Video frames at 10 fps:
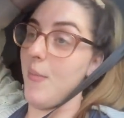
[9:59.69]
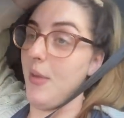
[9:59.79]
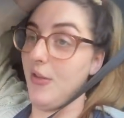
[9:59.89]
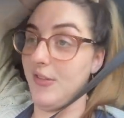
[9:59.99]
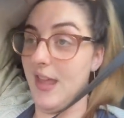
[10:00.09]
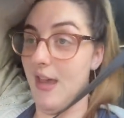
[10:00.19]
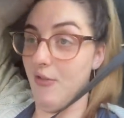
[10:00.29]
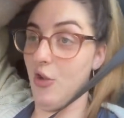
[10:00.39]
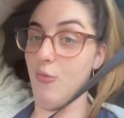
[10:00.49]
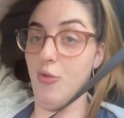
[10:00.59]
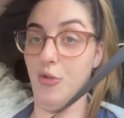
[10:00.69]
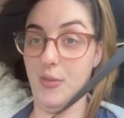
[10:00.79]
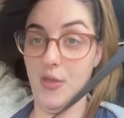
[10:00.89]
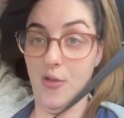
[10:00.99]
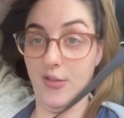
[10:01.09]
because they haven't got room
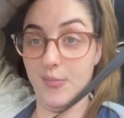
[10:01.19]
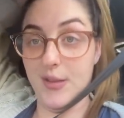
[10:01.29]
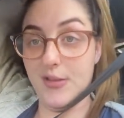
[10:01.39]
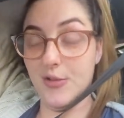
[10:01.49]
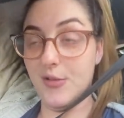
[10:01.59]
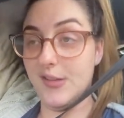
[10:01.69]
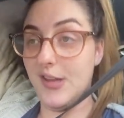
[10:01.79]
in the hospital. It's